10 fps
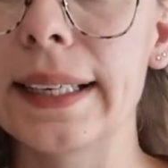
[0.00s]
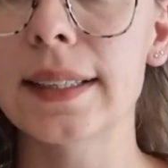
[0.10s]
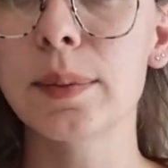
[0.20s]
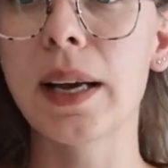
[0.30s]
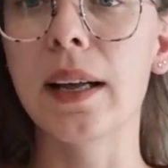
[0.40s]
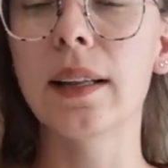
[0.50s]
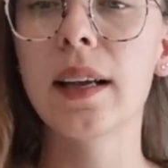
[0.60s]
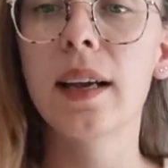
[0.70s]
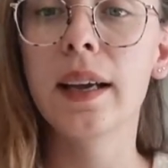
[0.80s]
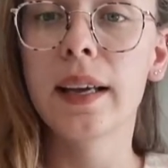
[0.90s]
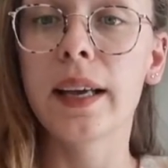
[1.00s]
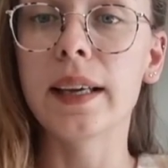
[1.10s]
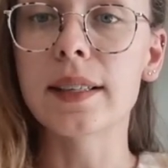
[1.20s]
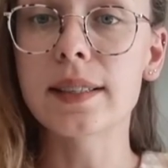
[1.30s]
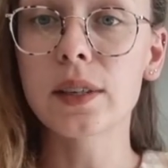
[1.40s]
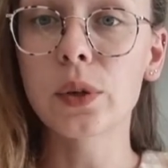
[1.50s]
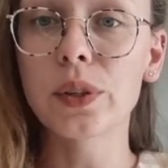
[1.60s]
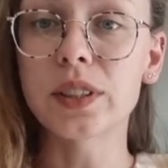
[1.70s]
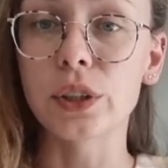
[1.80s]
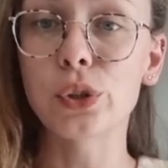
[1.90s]
as well. It's
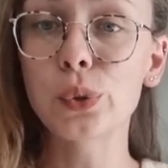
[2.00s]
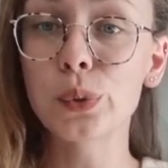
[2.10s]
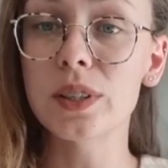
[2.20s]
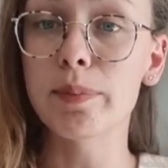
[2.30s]
got a shorter